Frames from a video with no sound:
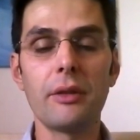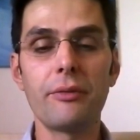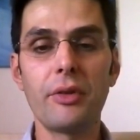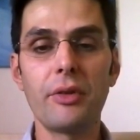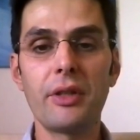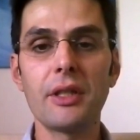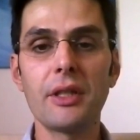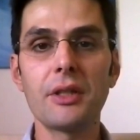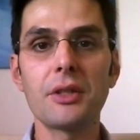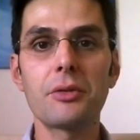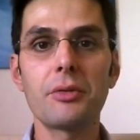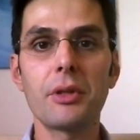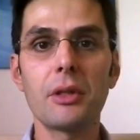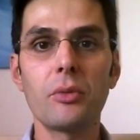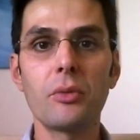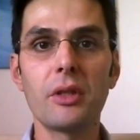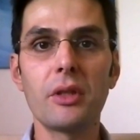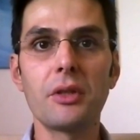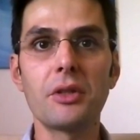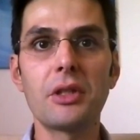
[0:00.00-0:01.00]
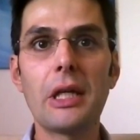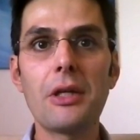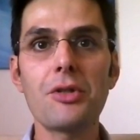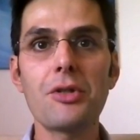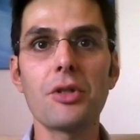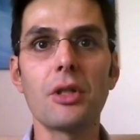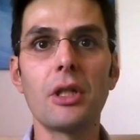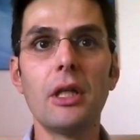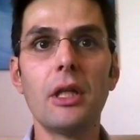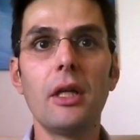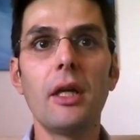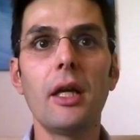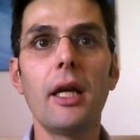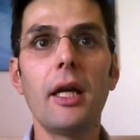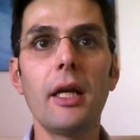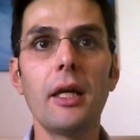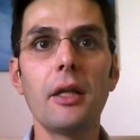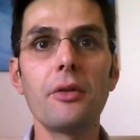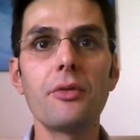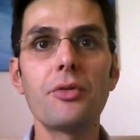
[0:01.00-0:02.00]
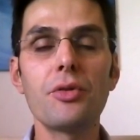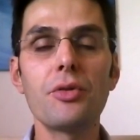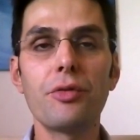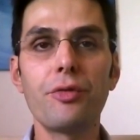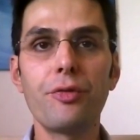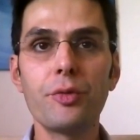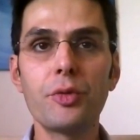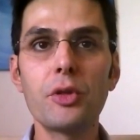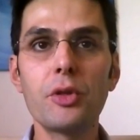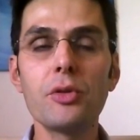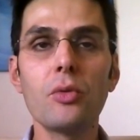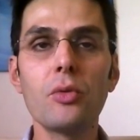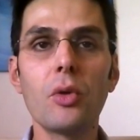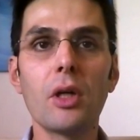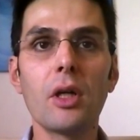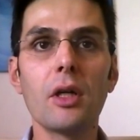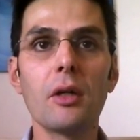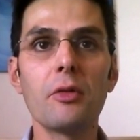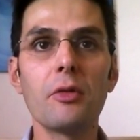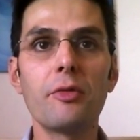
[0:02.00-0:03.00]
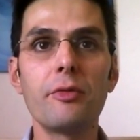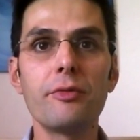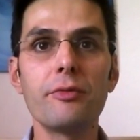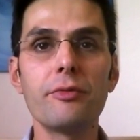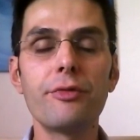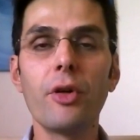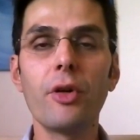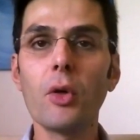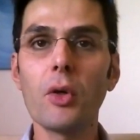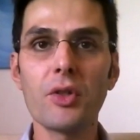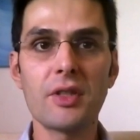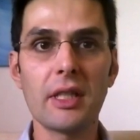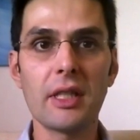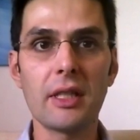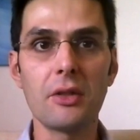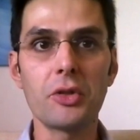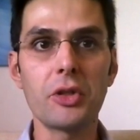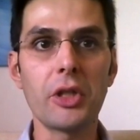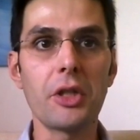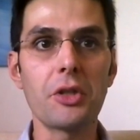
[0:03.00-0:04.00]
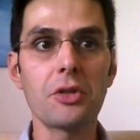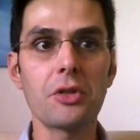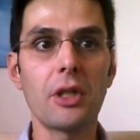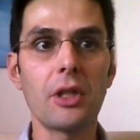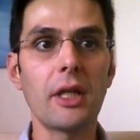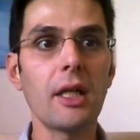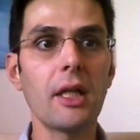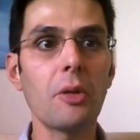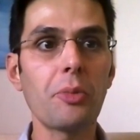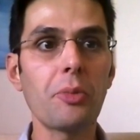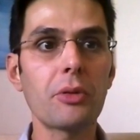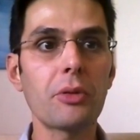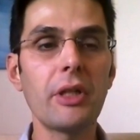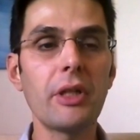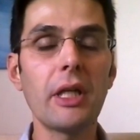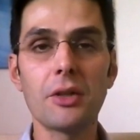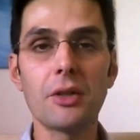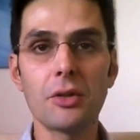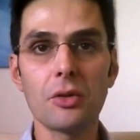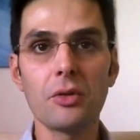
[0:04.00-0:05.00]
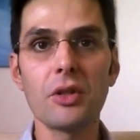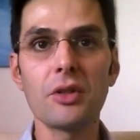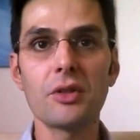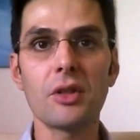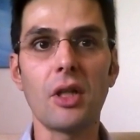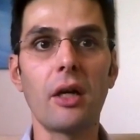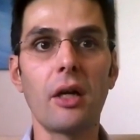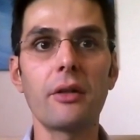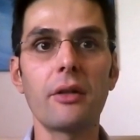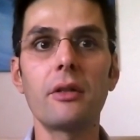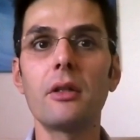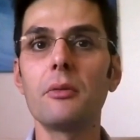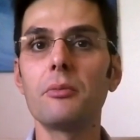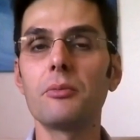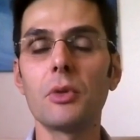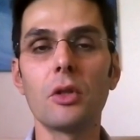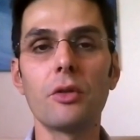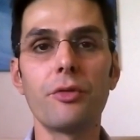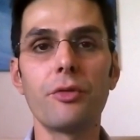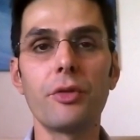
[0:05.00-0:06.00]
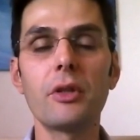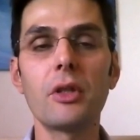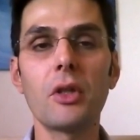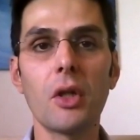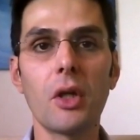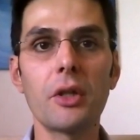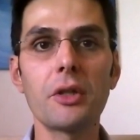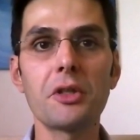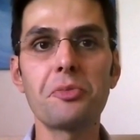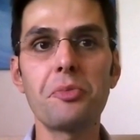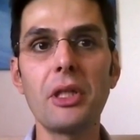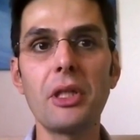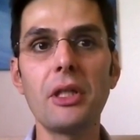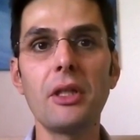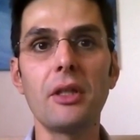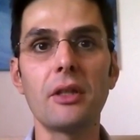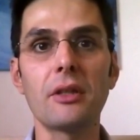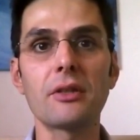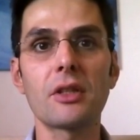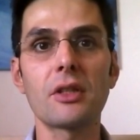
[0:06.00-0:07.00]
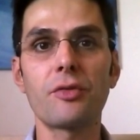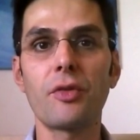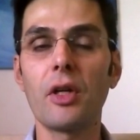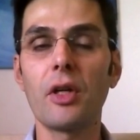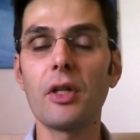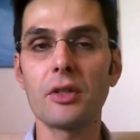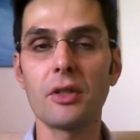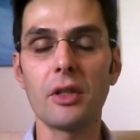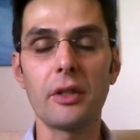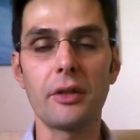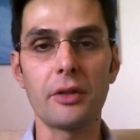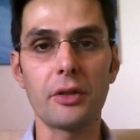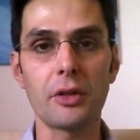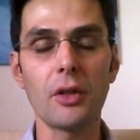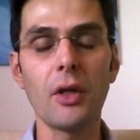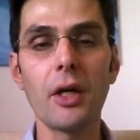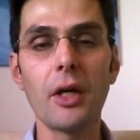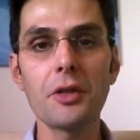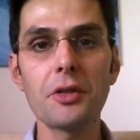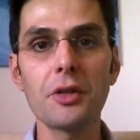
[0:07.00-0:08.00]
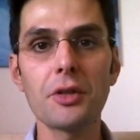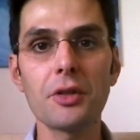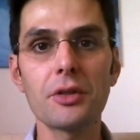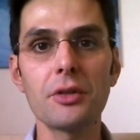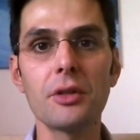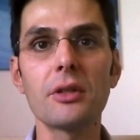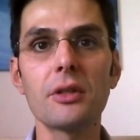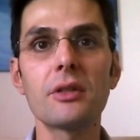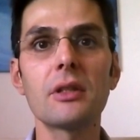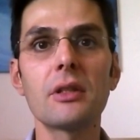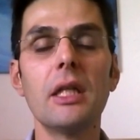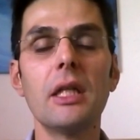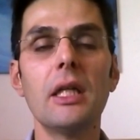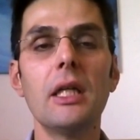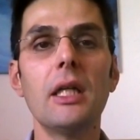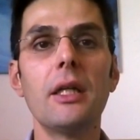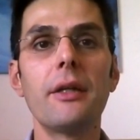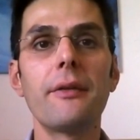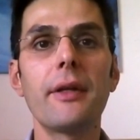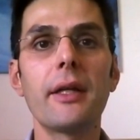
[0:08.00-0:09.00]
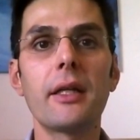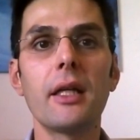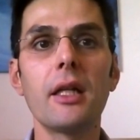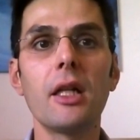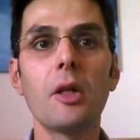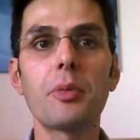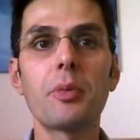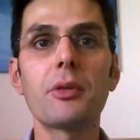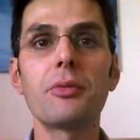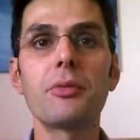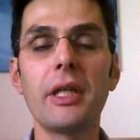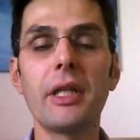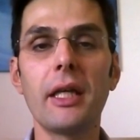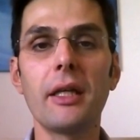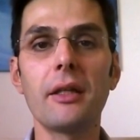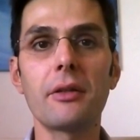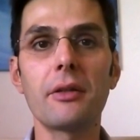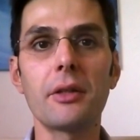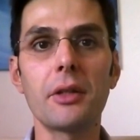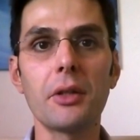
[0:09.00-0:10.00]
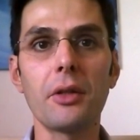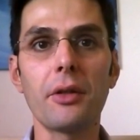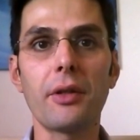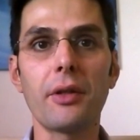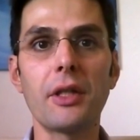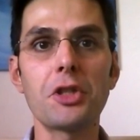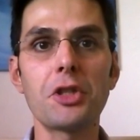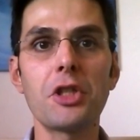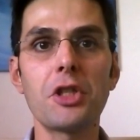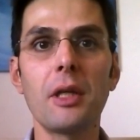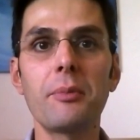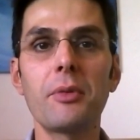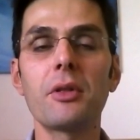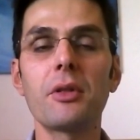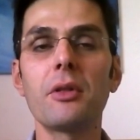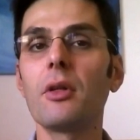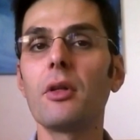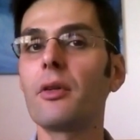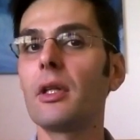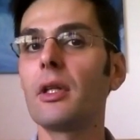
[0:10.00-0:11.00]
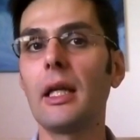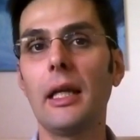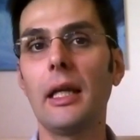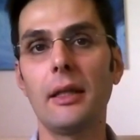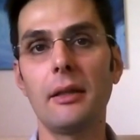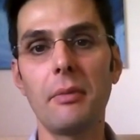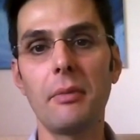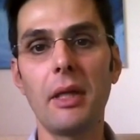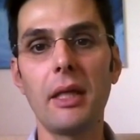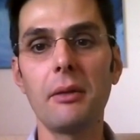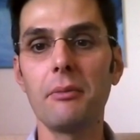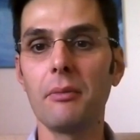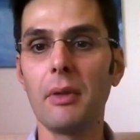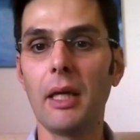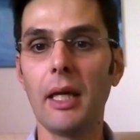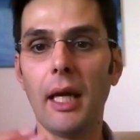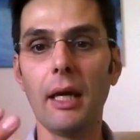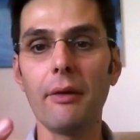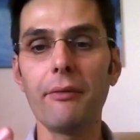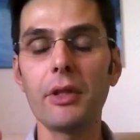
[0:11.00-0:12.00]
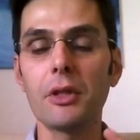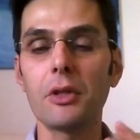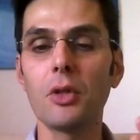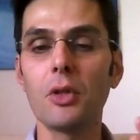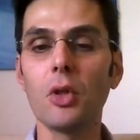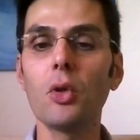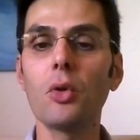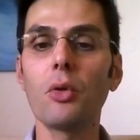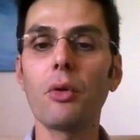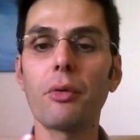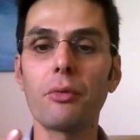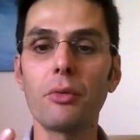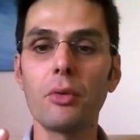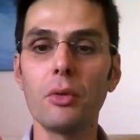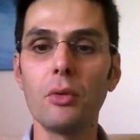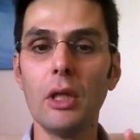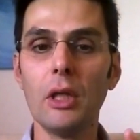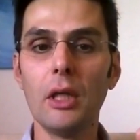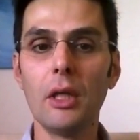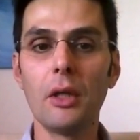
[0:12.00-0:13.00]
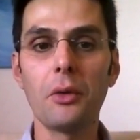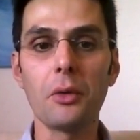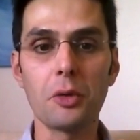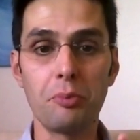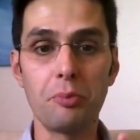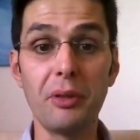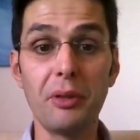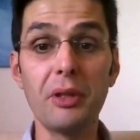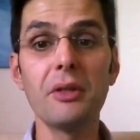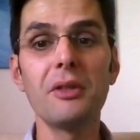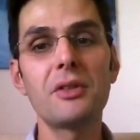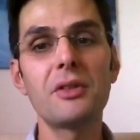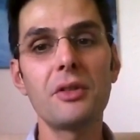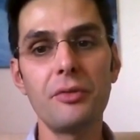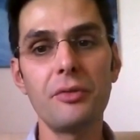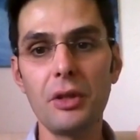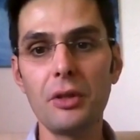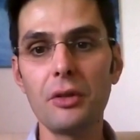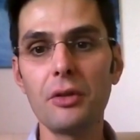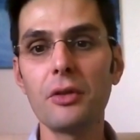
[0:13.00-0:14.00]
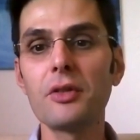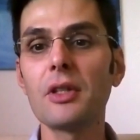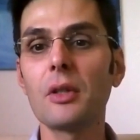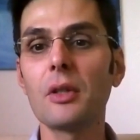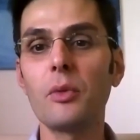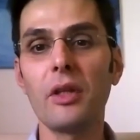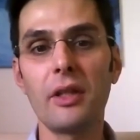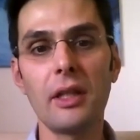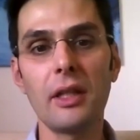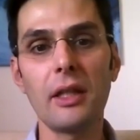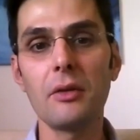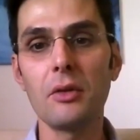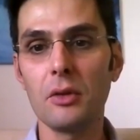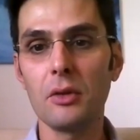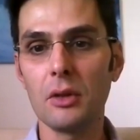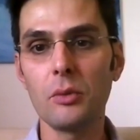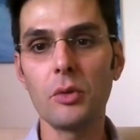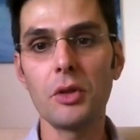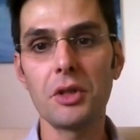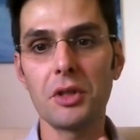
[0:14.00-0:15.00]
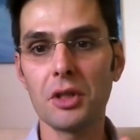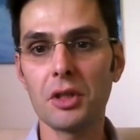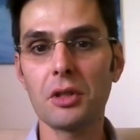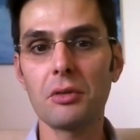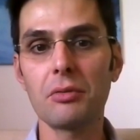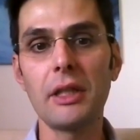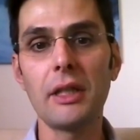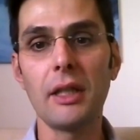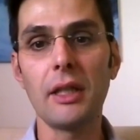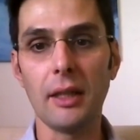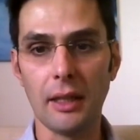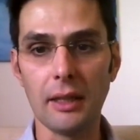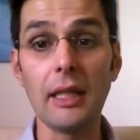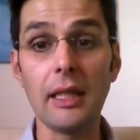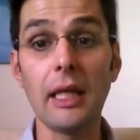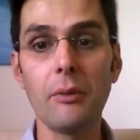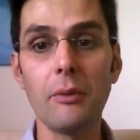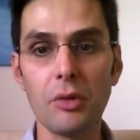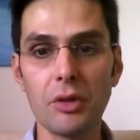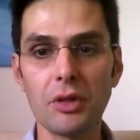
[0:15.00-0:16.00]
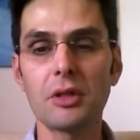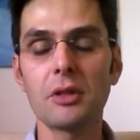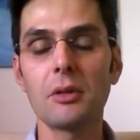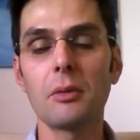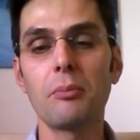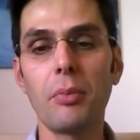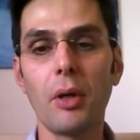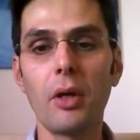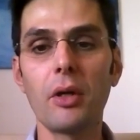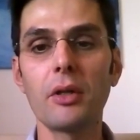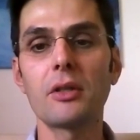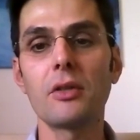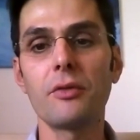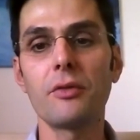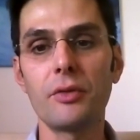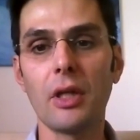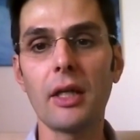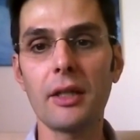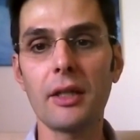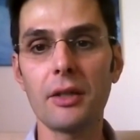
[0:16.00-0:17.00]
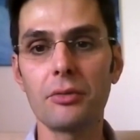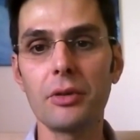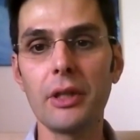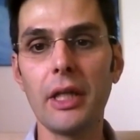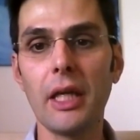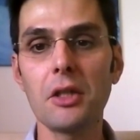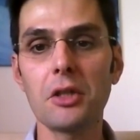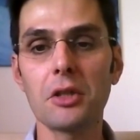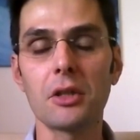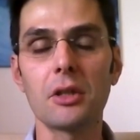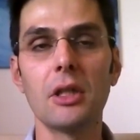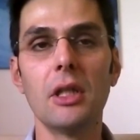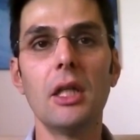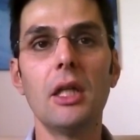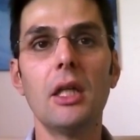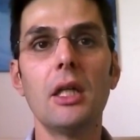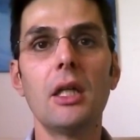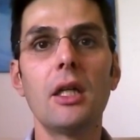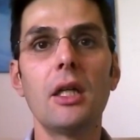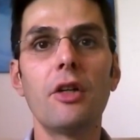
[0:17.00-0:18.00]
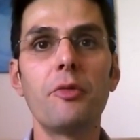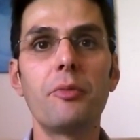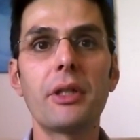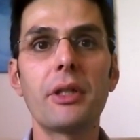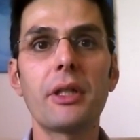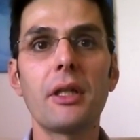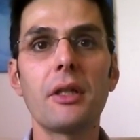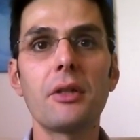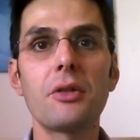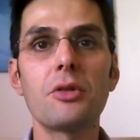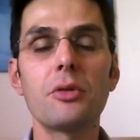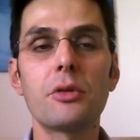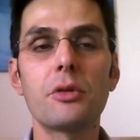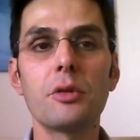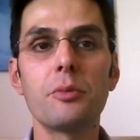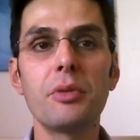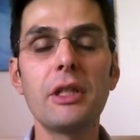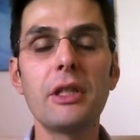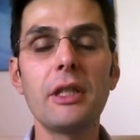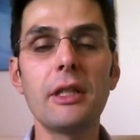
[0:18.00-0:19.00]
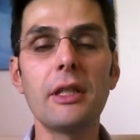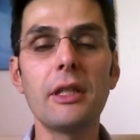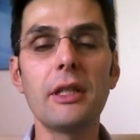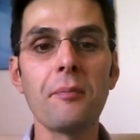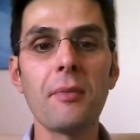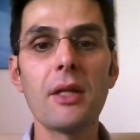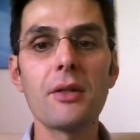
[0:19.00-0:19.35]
Everything is created with intention, and to focus that intention and help create. So there's other, very large beings as far as their consciousness that help create the earth and shape the earth and have it go through those billions of years that we think it was just created. It was parts of that creation of bringing it to being.